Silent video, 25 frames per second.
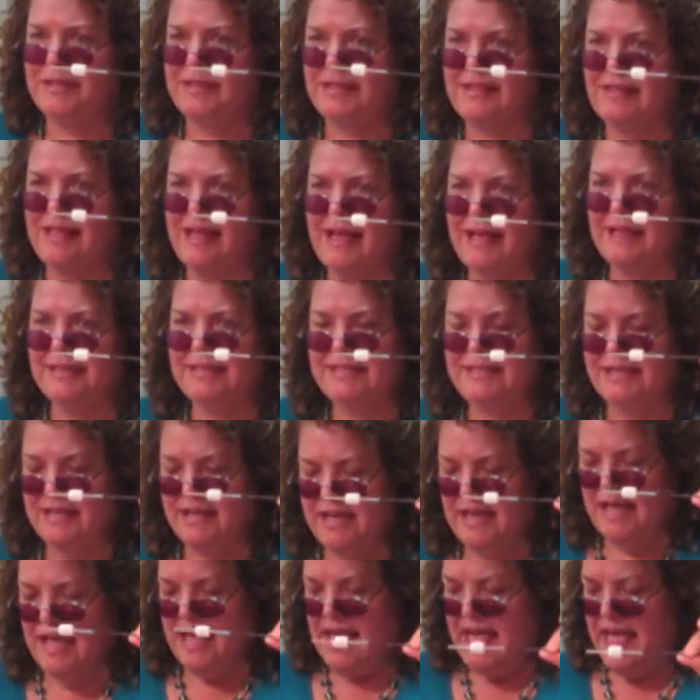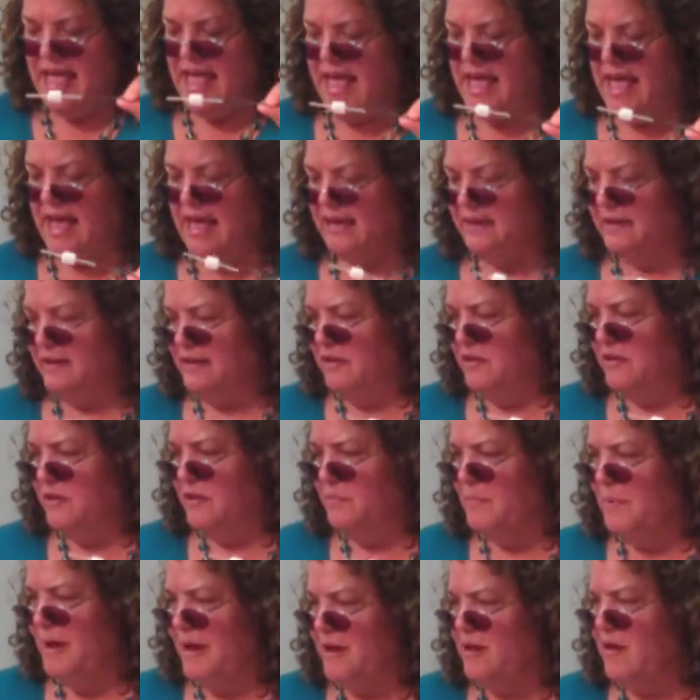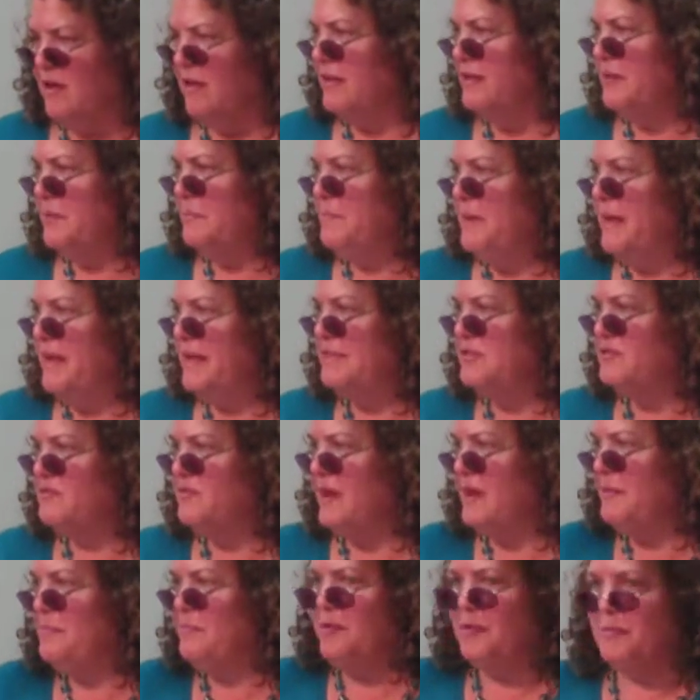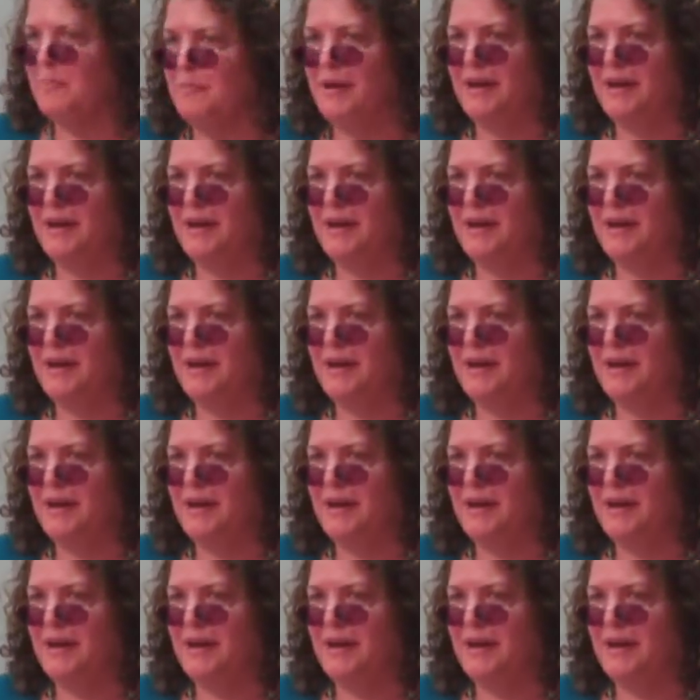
the glass. And you might call it a paint scraper or